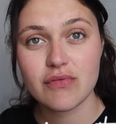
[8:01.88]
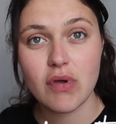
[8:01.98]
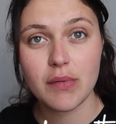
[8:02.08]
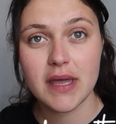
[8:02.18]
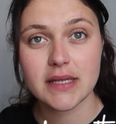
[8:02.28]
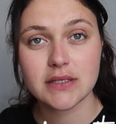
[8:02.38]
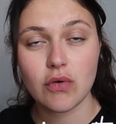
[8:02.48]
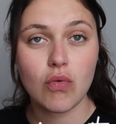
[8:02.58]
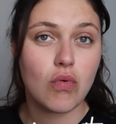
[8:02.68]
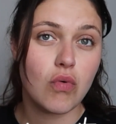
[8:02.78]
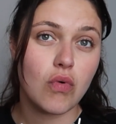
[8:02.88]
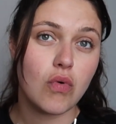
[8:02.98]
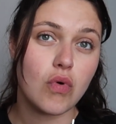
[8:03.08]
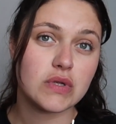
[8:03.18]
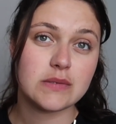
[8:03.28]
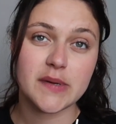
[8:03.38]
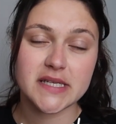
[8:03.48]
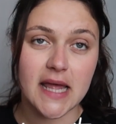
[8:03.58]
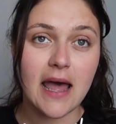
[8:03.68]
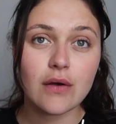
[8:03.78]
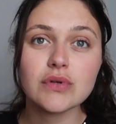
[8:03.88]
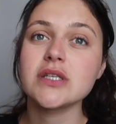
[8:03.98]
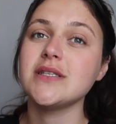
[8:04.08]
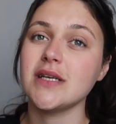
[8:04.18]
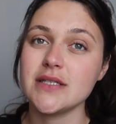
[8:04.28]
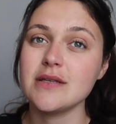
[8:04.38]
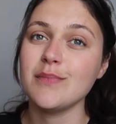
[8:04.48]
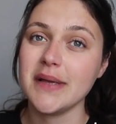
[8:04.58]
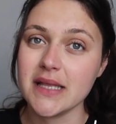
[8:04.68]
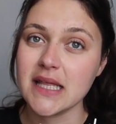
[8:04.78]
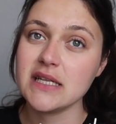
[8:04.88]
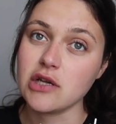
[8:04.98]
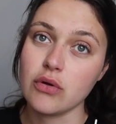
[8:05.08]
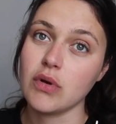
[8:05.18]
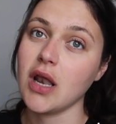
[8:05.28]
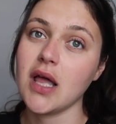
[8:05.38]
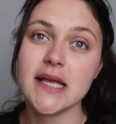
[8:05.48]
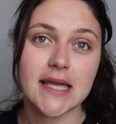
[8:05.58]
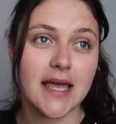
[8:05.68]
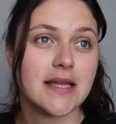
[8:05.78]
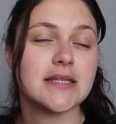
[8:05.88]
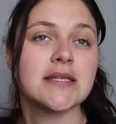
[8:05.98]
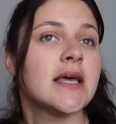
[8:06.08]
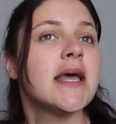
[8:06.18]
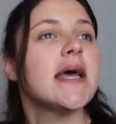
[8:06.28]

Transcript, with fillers: throw it or spit it out doesn't mean they don't like it